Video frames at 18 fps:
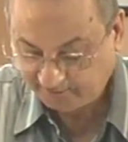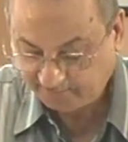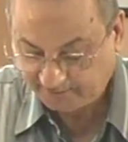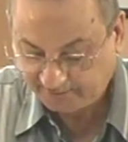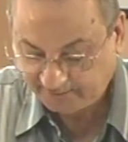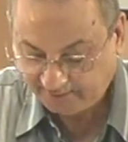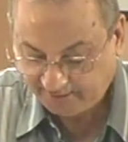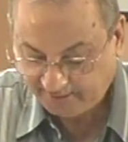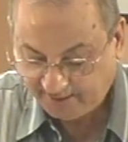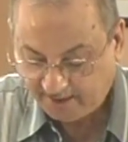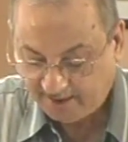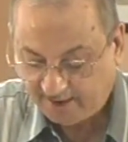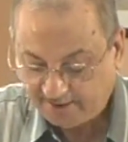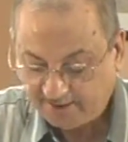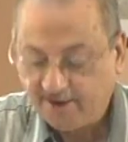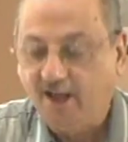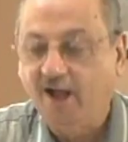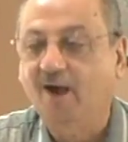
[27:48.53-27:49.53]
brother.
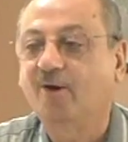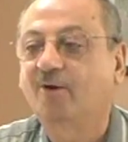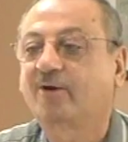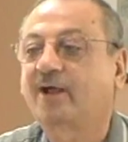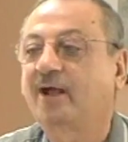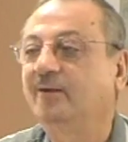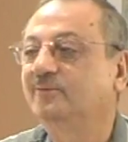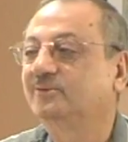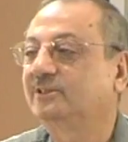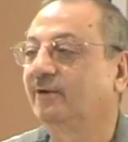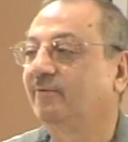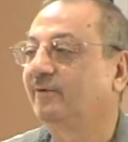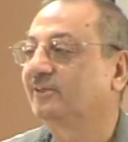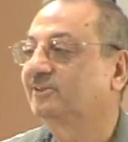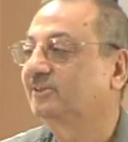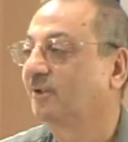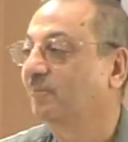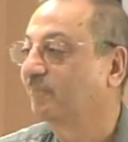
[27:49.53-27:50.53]
Now comes our
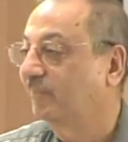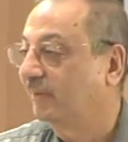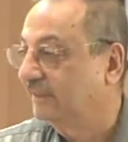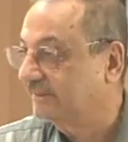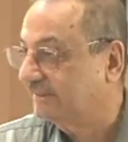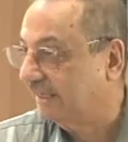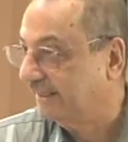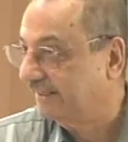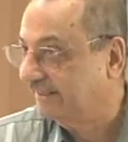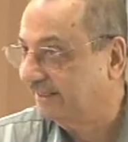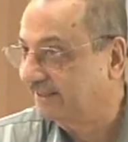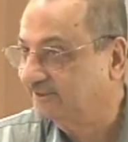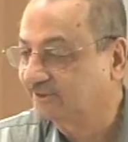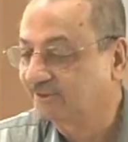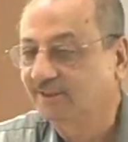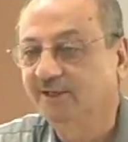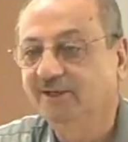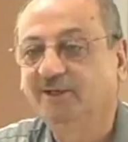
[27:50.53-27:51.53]
simple
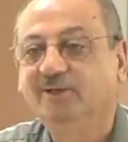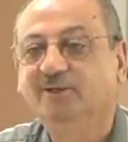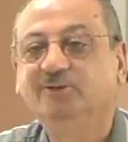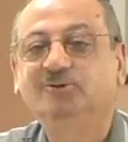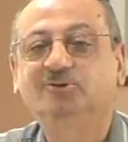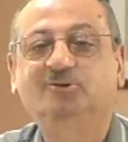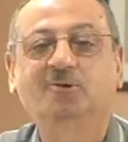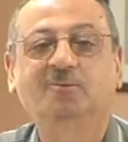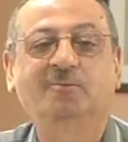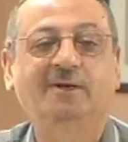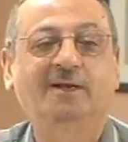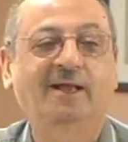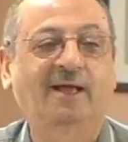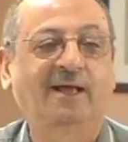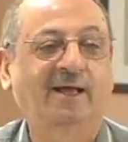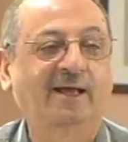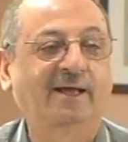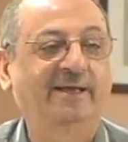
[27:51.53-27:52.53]
sentence.
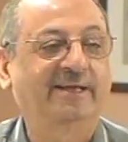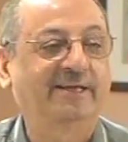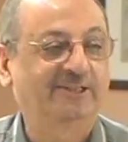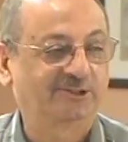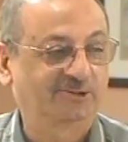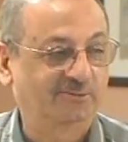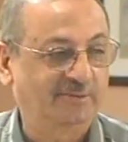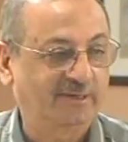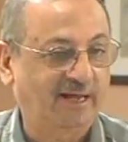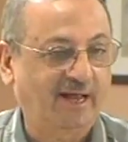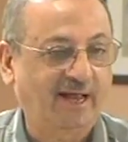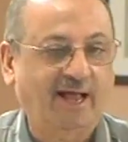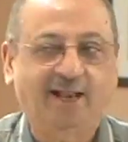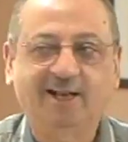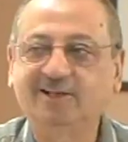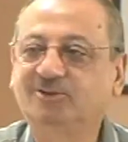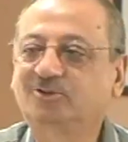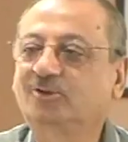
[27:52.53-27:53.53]
Jumla ismiya.
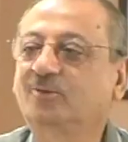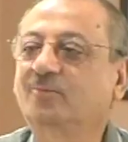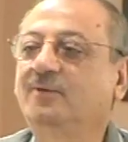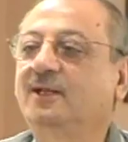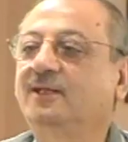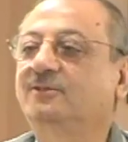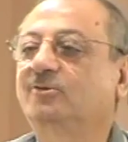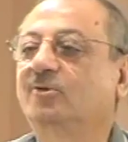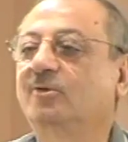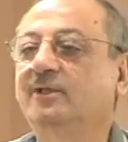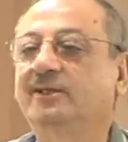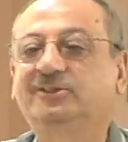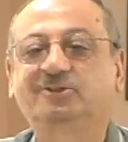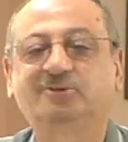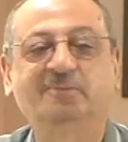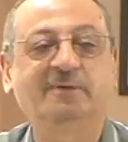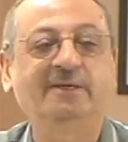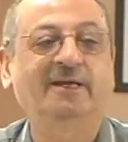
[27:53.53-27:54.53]
Al-jumlatul
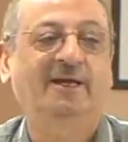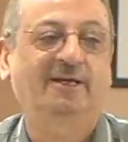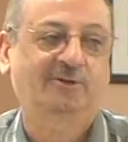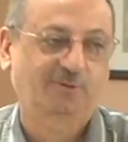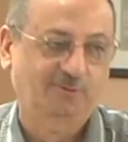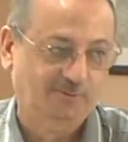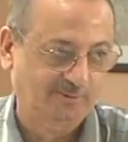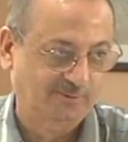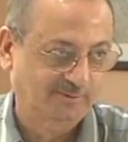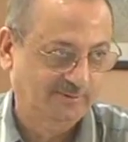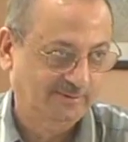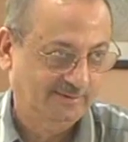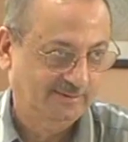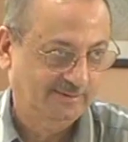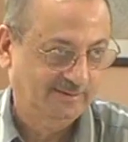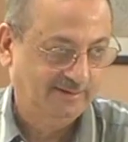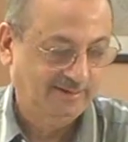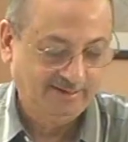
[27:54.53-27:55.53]
ismiyatu.
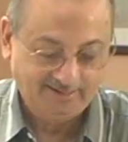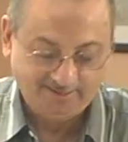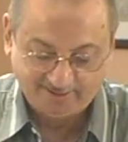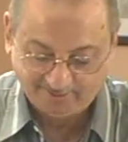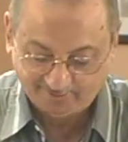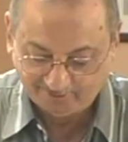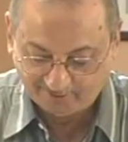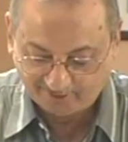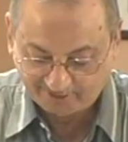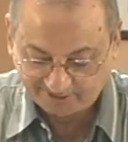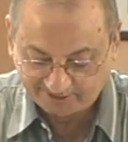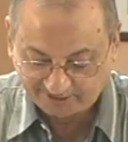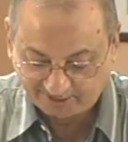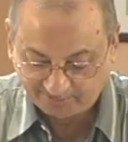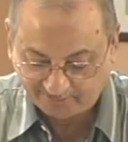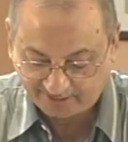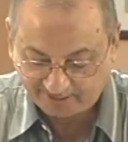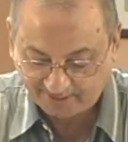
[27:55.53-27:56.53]
What is
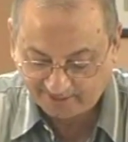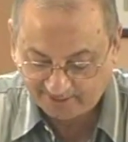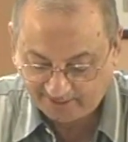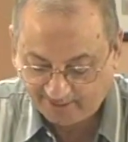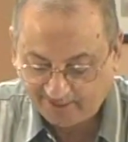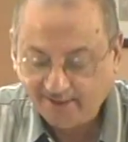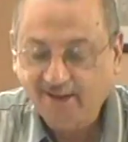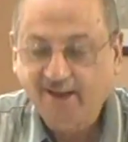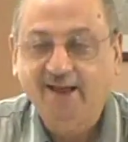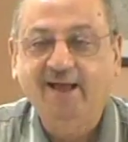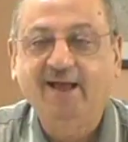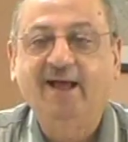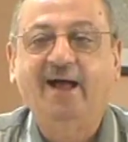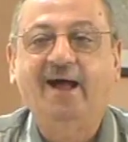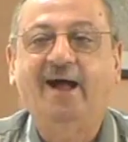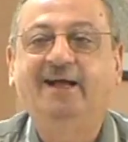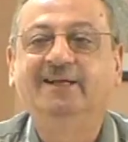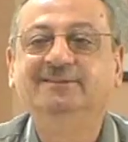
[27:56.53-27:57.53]
it, brother?
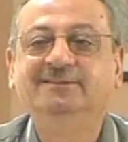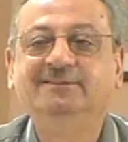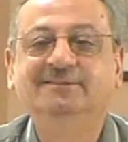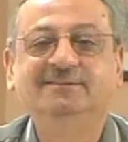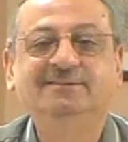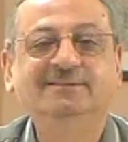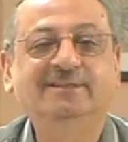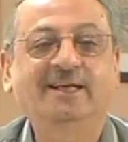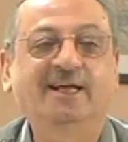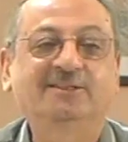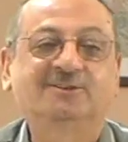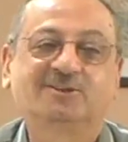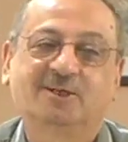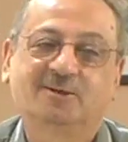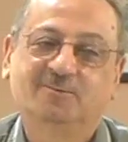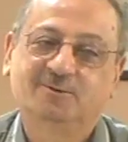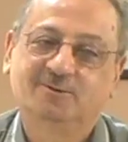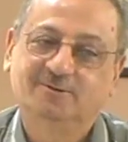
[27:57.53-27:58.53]

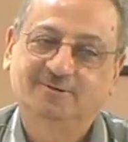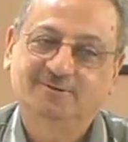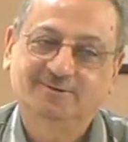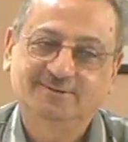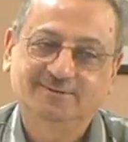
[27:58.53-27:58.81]
An-najmu